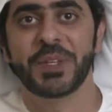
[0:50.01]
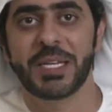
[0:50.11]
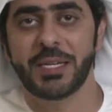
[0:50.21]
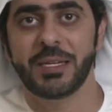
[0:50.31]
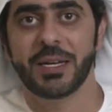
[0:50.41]

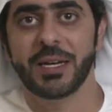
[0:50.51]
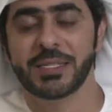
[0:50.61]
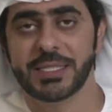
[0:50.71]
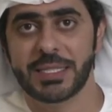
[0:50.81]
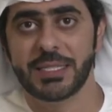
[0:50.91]
Kenya,
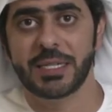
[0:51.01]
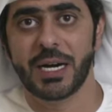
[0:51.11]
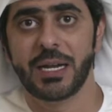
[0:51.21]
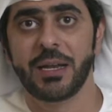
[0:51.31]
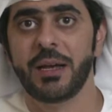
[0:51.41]

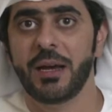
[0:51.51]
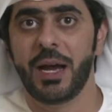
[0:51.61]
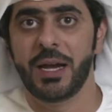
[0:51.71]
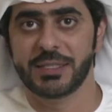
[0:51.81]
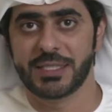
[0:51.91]
Senegal,
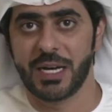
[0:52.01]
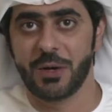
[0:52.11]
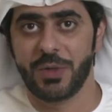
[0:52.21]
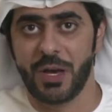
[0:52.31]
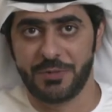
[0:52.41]
and
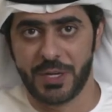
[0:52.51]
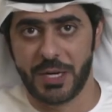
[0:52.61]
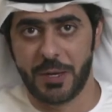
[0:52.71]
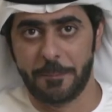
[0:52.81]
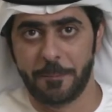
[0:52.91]
South Africa.